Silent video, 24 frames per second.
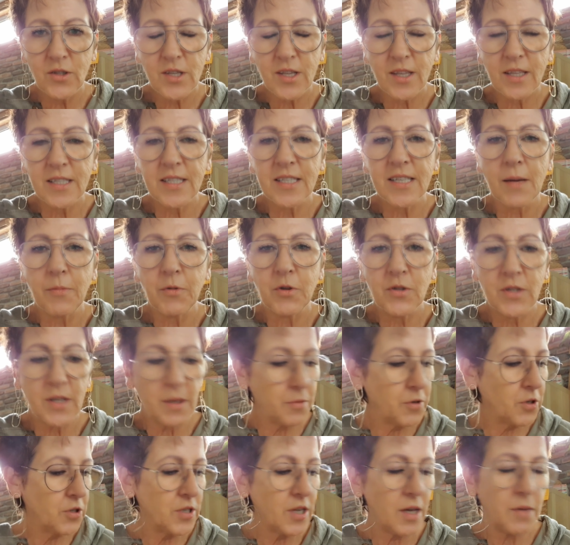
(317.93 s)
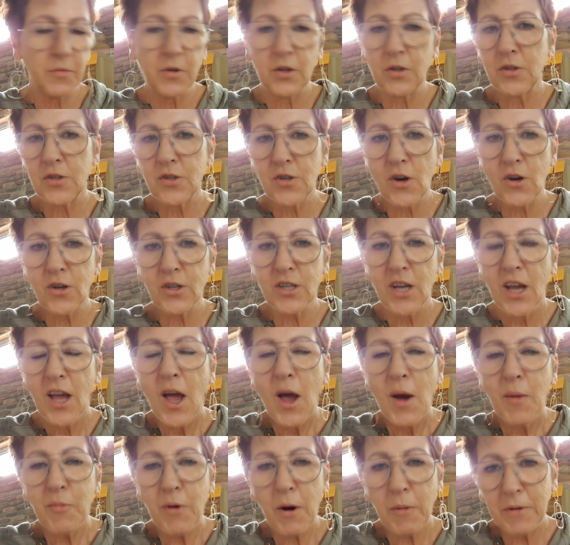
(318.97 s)
So that's
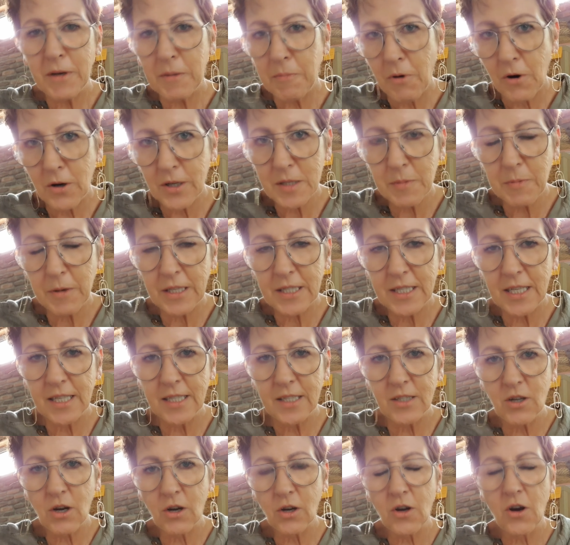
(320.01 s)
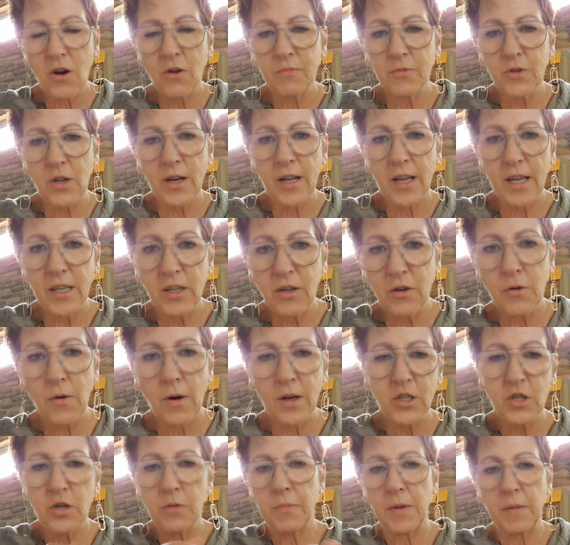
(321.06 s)
www.propertyprospecting.com.au.
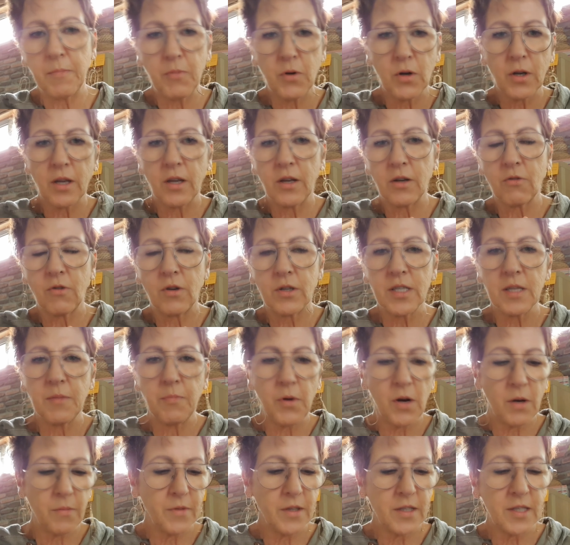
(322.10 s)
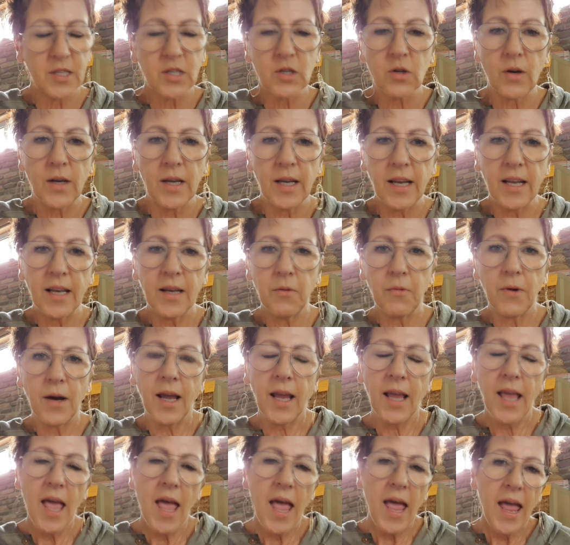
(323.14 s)
I should be putting it across the bottom of the screen
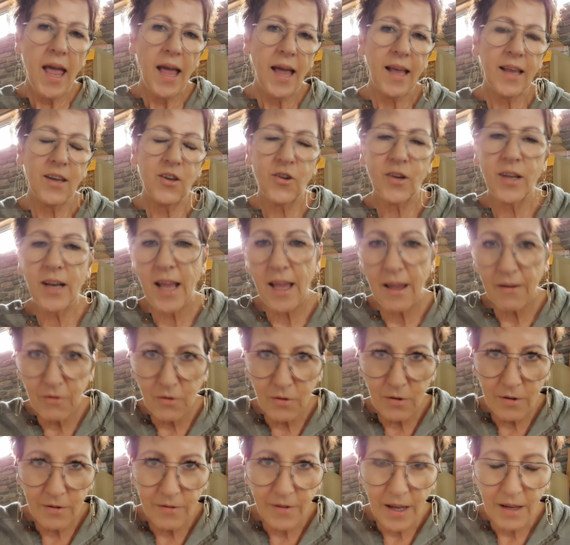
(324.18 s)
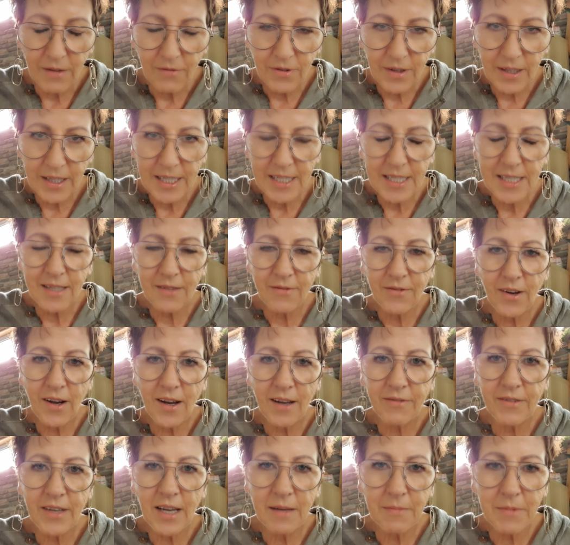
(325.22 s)
anyway. And you can have all of that for less than
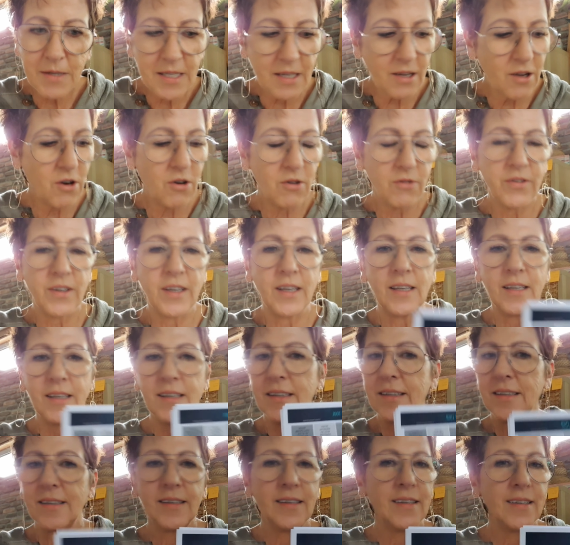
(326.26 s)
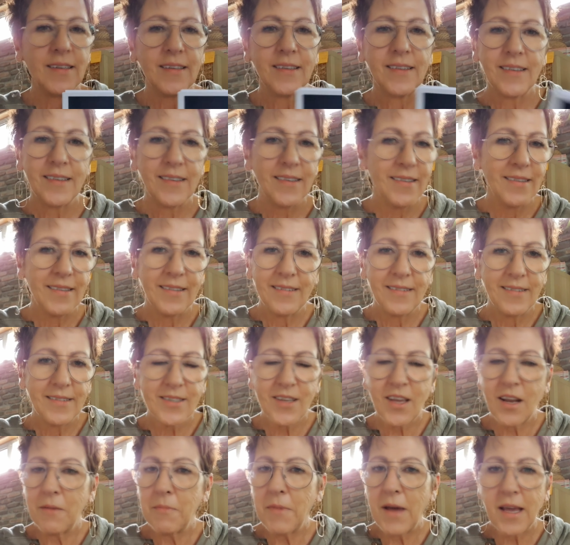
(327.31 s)
5 cups of coffee. It's
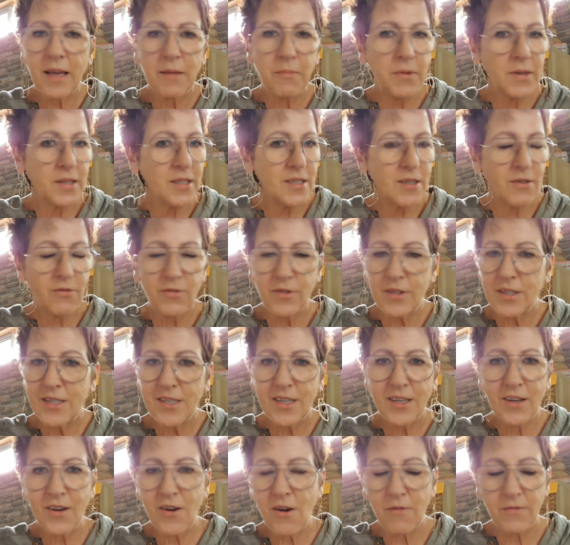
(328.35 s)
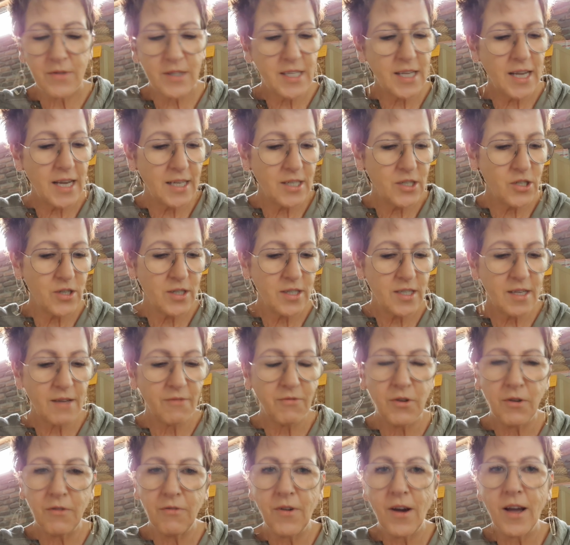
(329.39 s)
going to make a big difference to your conversations
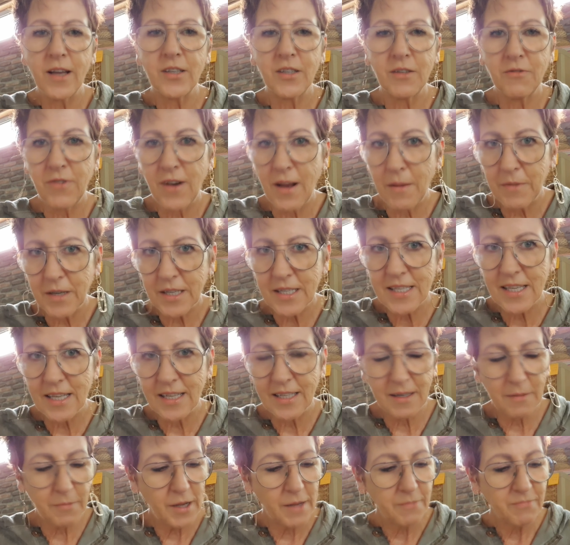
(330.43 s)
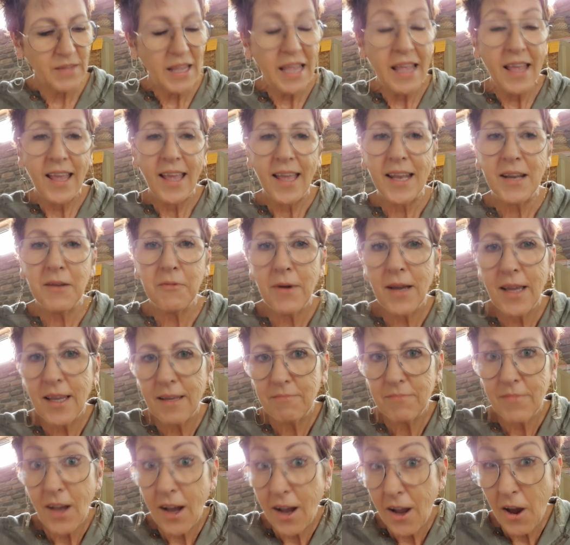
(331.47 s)
if you find you flummox a little bit. Anyway,
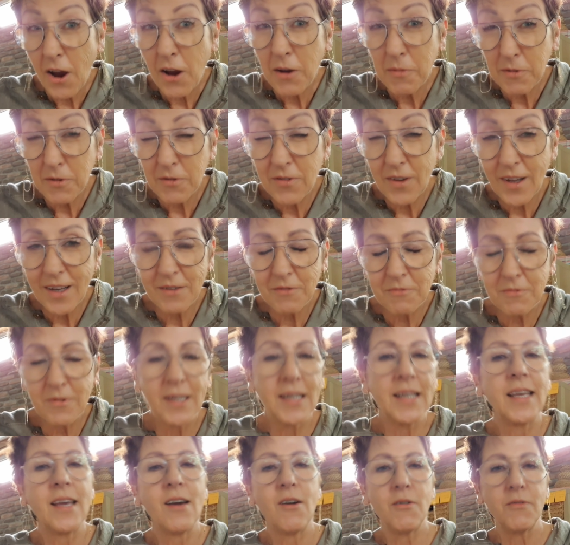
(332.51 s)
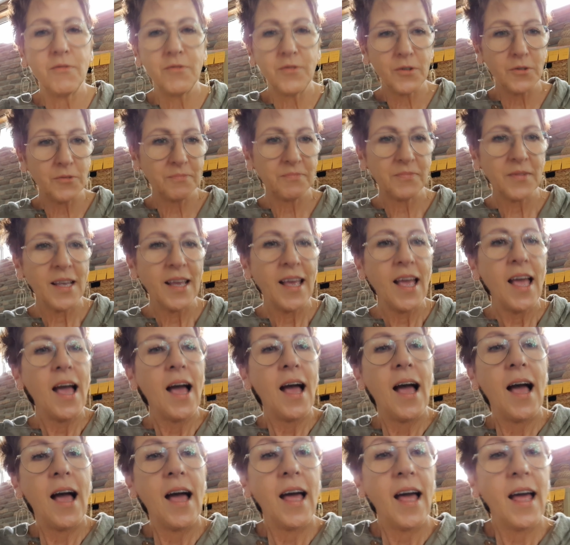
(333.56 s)
I hope you'll find it really helpful.
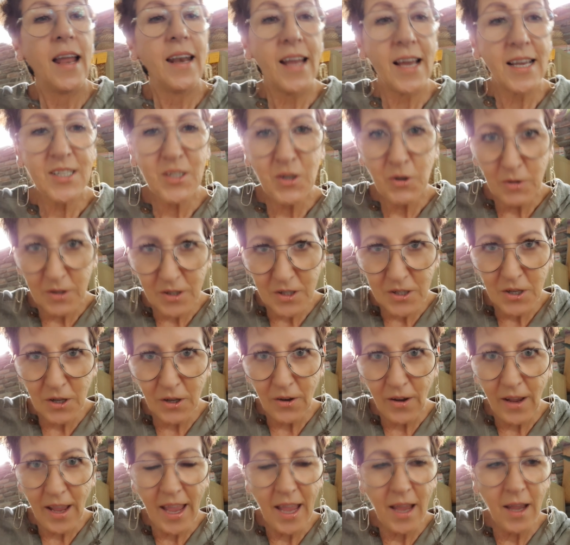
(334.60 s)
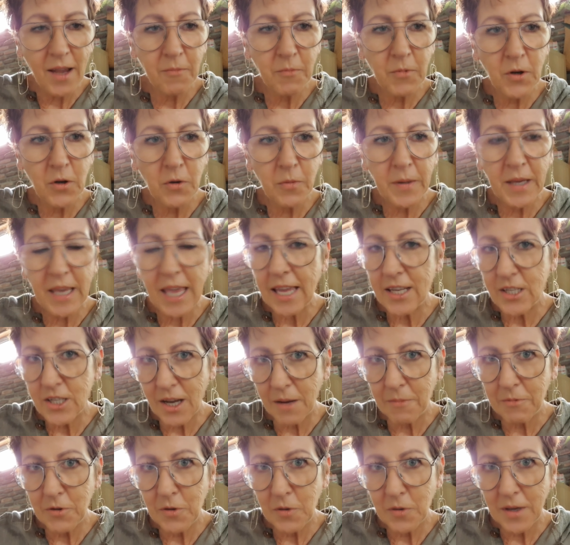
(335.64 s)
Nice talking to you, and we'll be catching
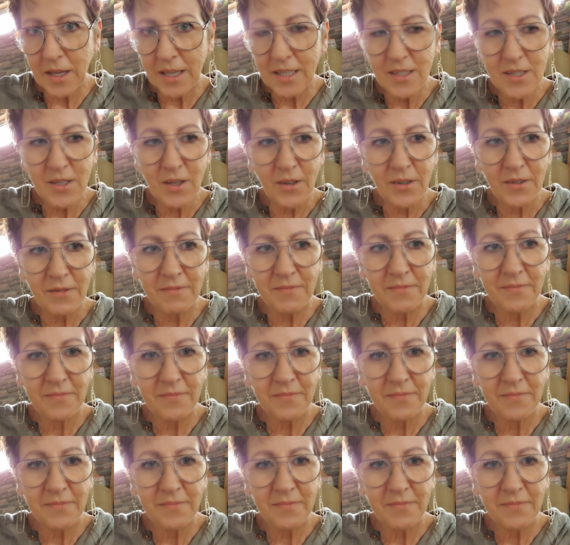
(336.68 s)
up with you again soon.